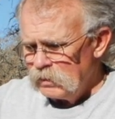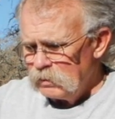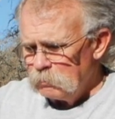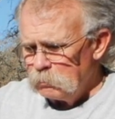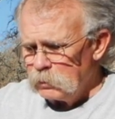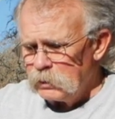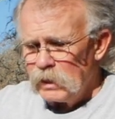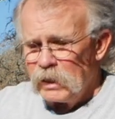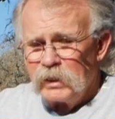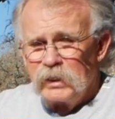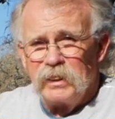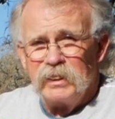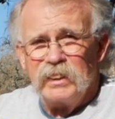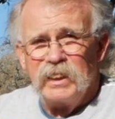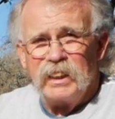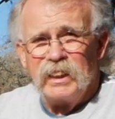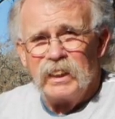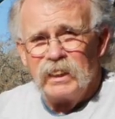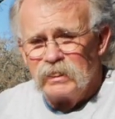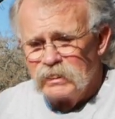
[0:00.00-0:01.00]
Put that in
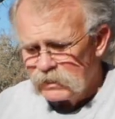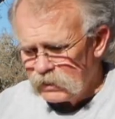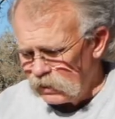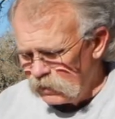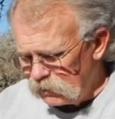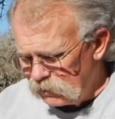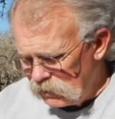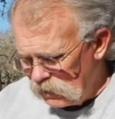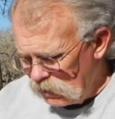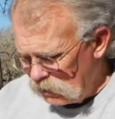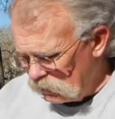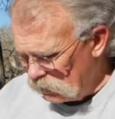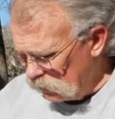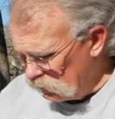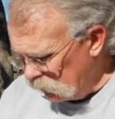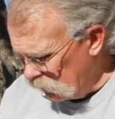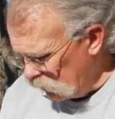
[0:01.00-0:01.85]
there, set it down, and